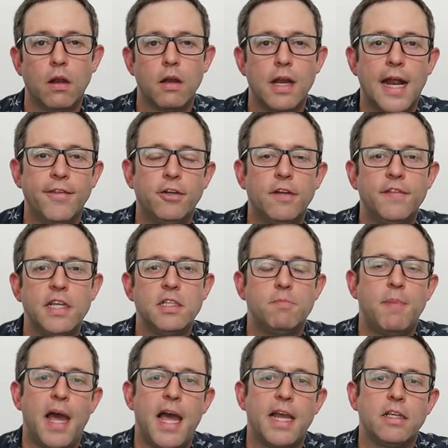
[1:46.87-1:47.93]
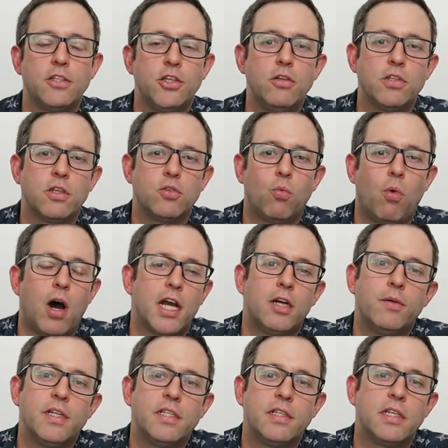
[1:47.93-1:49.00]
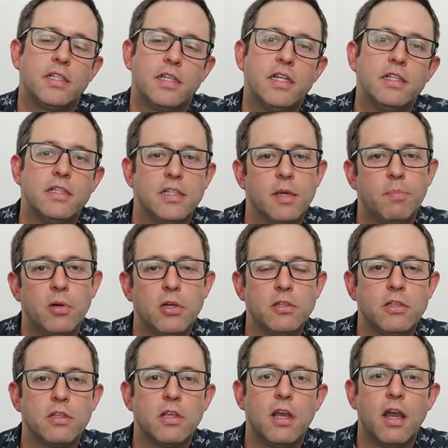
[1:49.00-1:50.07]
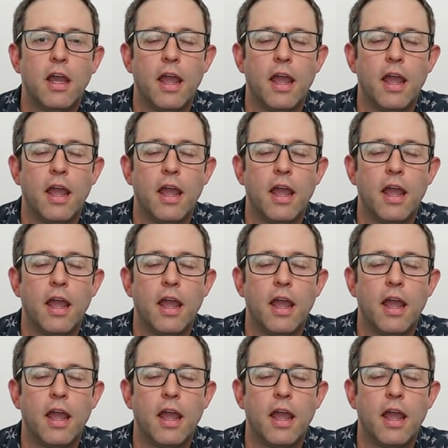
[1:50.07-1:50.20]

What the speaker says: Neither of these bags uses water-resistant zippers,